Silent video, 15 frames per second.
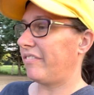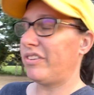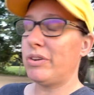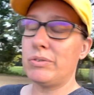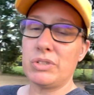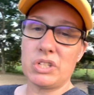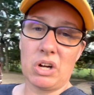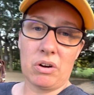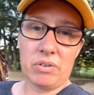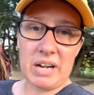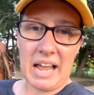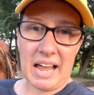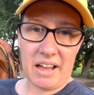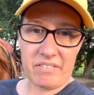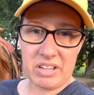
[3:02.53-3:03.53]
you don't
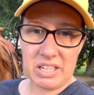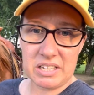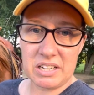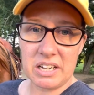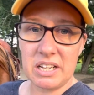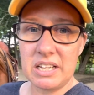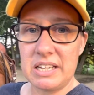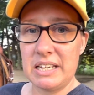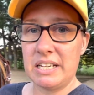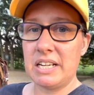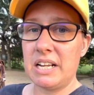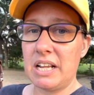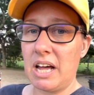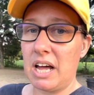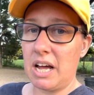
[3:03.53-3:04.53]
have it, get
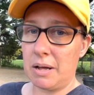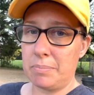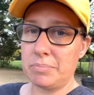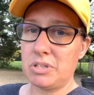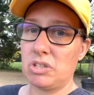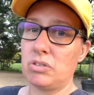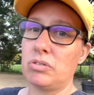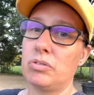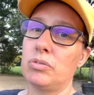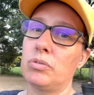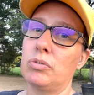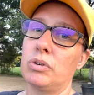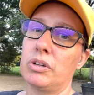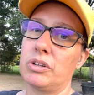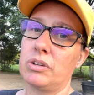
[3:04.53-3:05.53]
up
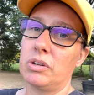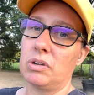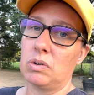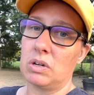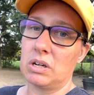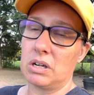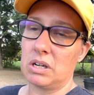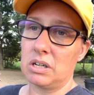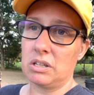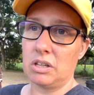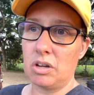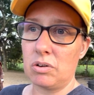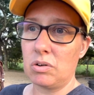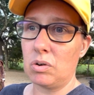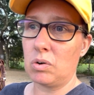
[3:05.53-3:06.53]
to your
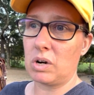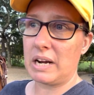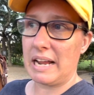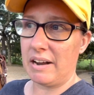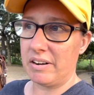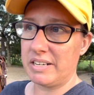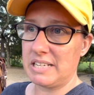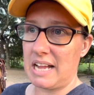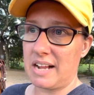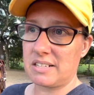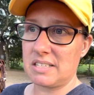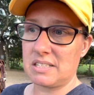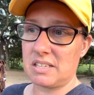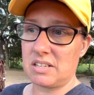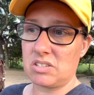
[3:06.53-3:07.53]
local or county tax
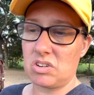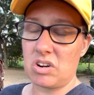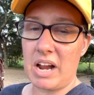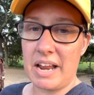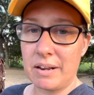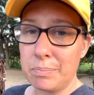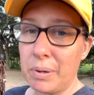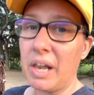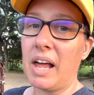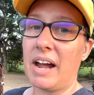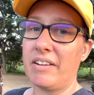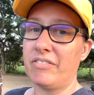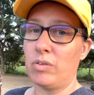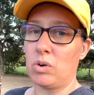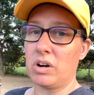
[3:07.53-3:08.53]
assessor and apply
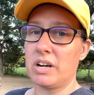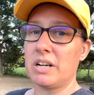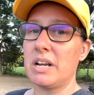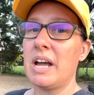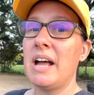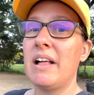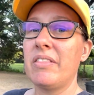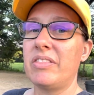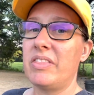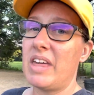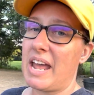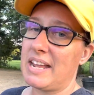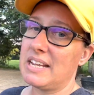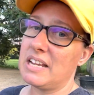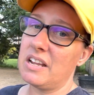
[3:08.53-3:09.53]
for it.
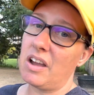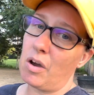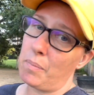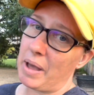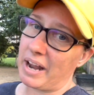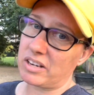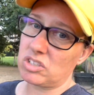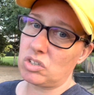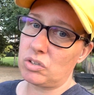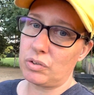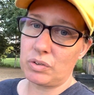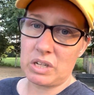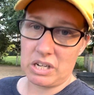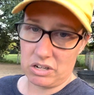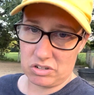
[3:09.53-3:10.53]
They can go back 2
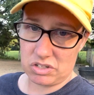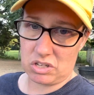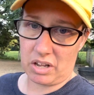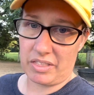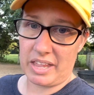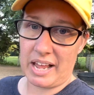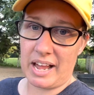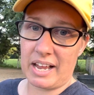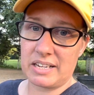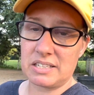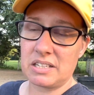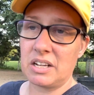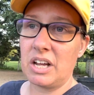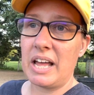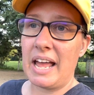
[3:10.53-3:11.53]
years on that.
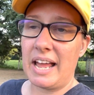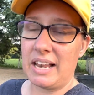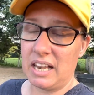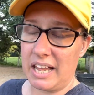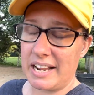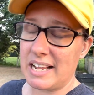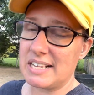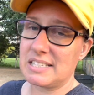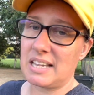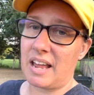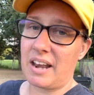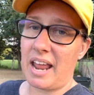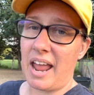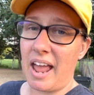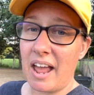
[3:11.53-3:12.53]
And like I said,
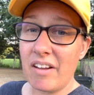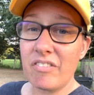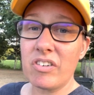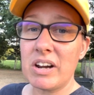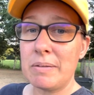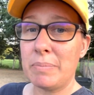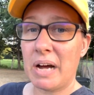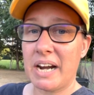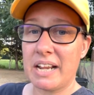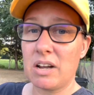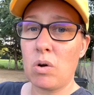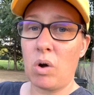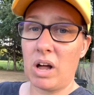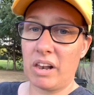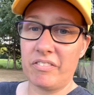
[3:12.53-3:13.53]
everybody
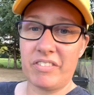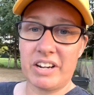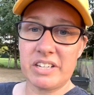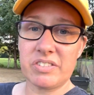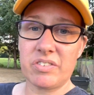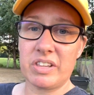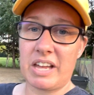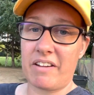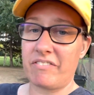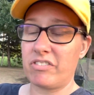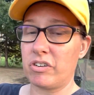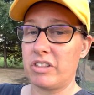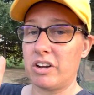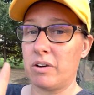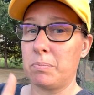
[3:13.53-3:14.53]
qualifies for that
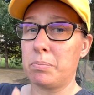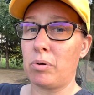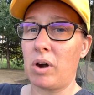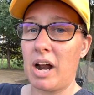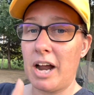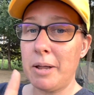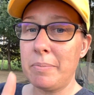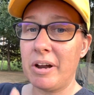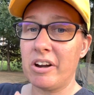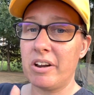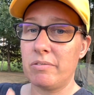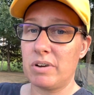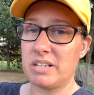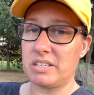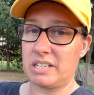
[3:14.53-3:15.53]
for their primary
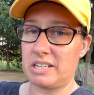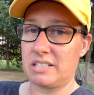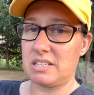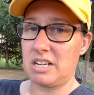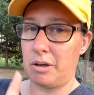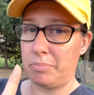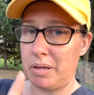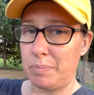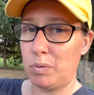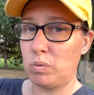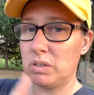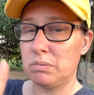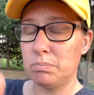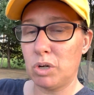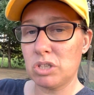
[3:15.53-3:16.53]
residence. Now, people
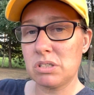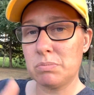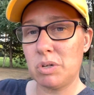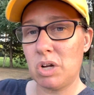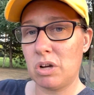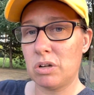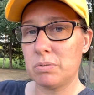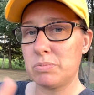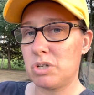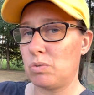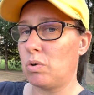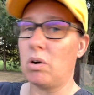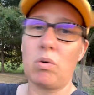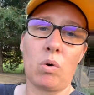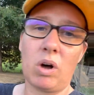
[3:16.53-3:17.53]
with multiple homes, you
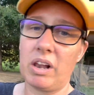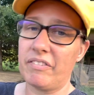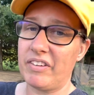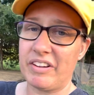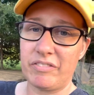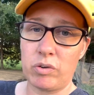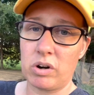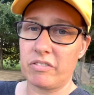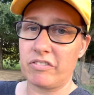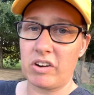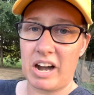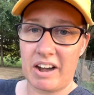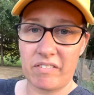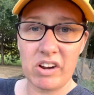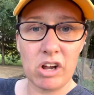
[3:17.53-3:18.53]
won't qualify for it for
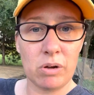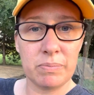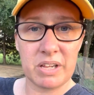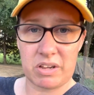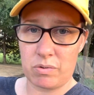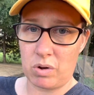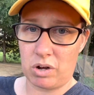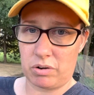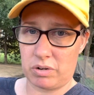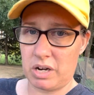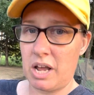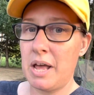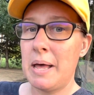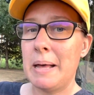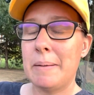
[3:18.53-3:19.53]
every home that you own,
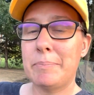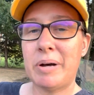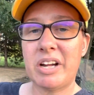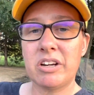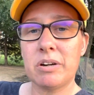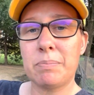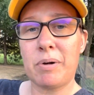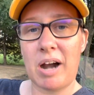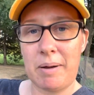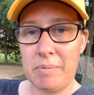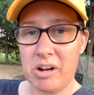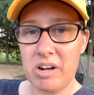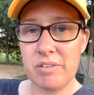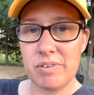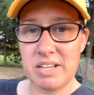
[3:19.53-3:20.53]
but your
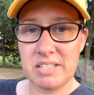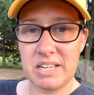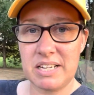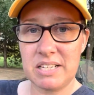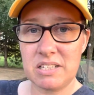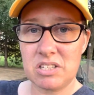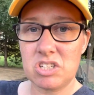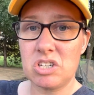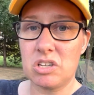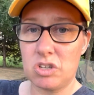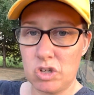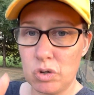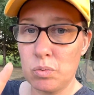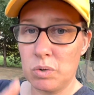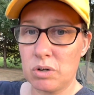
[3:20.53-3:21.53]
primary residence,
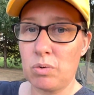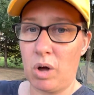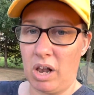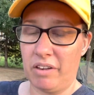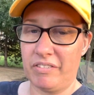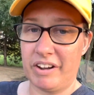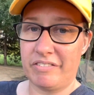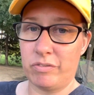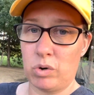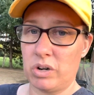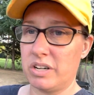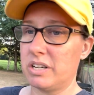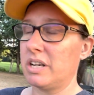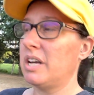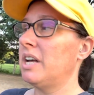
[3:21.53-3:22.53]
you will qualify for
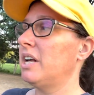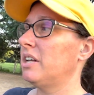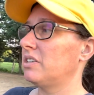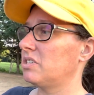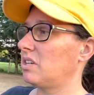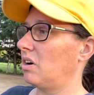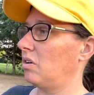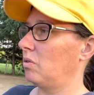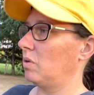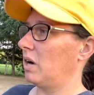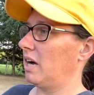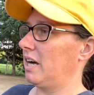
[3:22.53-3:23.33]
it. So,